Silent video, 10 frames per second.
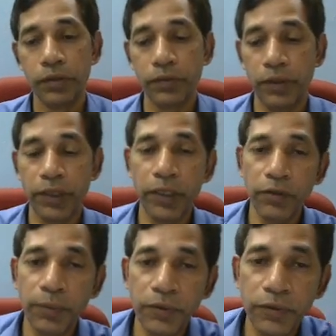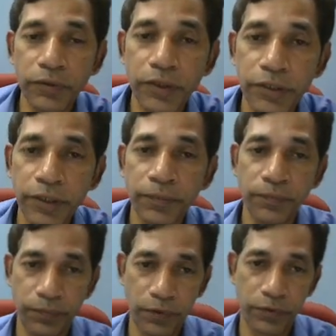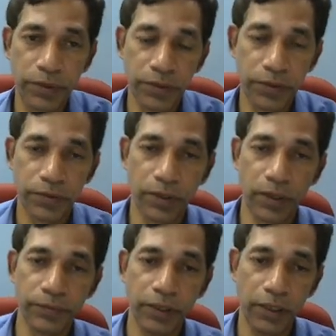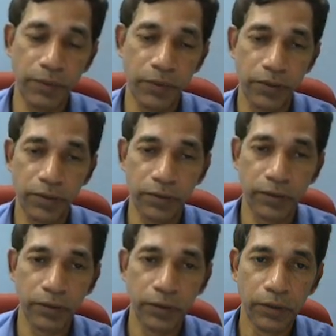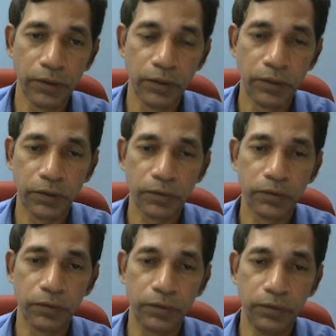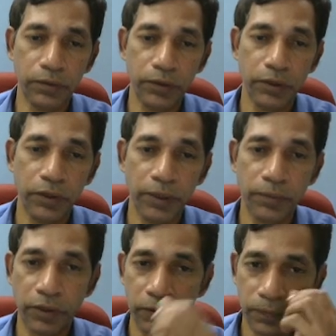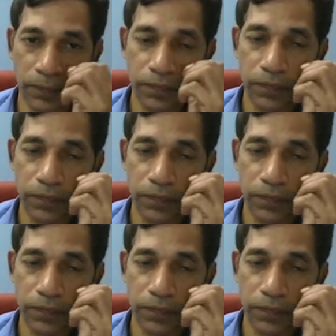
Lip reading: So again, you have to use the same process of the elimination. So you have now,